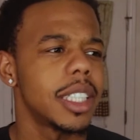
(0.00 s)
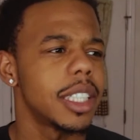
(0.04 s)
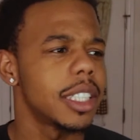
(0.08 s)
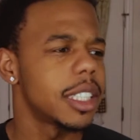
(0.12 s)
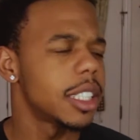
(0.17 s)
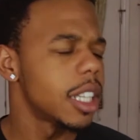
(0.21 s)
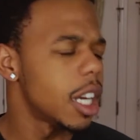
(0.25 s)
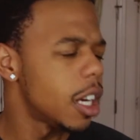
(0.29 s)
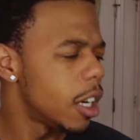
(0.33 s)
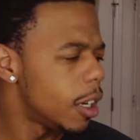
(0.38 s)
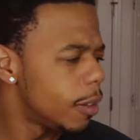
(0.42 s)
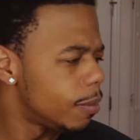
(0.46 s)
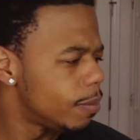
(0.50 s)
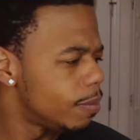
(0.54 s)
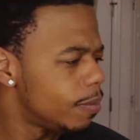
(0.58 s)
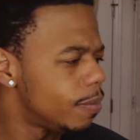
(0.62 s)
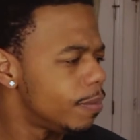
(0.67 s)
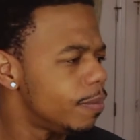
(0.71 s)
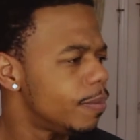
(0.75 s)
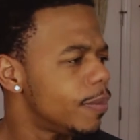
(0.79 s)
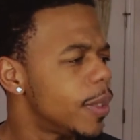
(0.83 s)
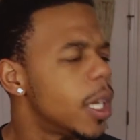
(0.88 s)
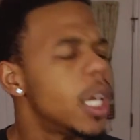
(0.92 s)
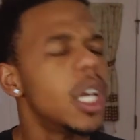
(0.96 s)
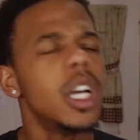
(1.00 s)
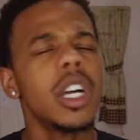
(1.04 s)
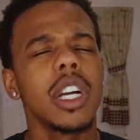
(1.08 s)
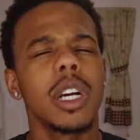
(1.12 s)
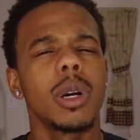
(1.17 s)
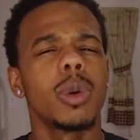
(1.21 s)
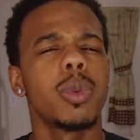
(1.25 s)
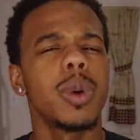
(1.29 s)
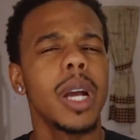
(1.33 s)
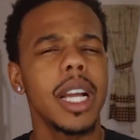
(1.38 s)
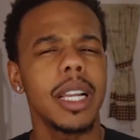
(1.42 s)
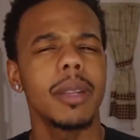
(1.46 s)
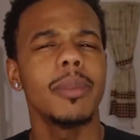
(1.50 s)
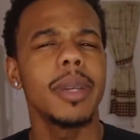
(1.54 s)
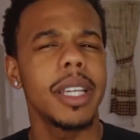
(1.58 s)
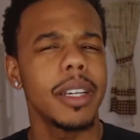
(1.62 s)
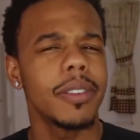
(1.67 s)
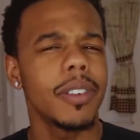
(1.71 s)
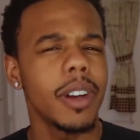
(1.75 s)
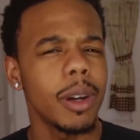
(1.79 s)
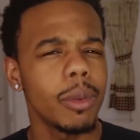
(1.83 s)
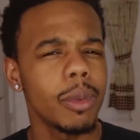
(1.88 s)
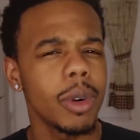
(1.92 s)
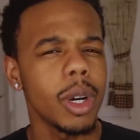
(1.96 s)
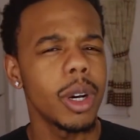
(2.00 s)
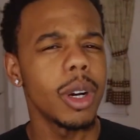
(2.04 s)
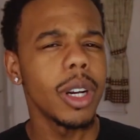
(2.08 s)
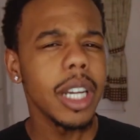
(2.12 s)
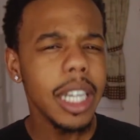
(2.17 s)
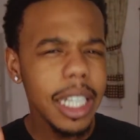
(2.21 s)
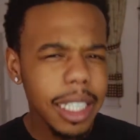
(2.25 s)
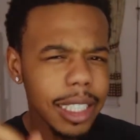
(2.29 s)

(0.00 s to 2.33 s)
is um, correct me if I'm wrong,